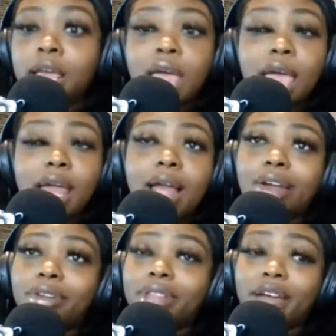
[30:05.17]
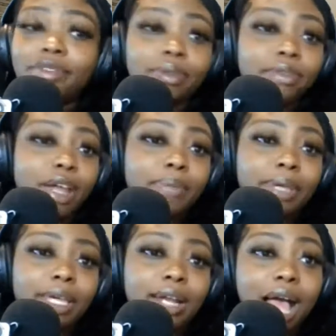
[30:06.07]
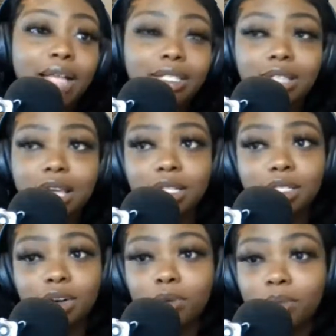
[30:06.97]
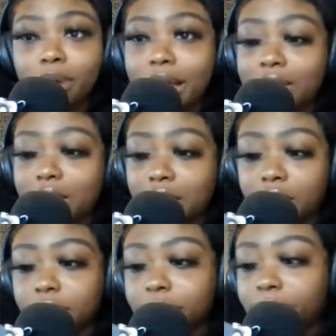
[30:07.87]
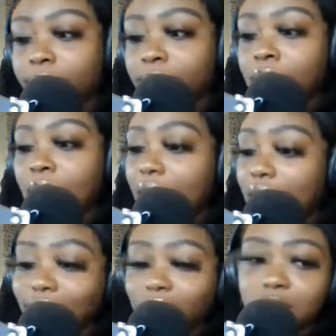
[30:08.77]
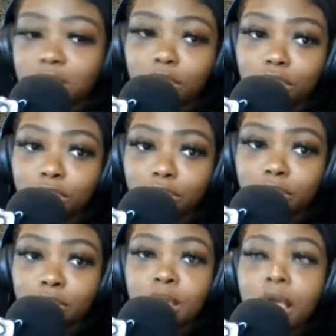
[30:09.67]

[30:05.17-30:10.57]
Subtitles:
And I know that from the very beginning. I said to Homeboy, I said, look, I have trust issues.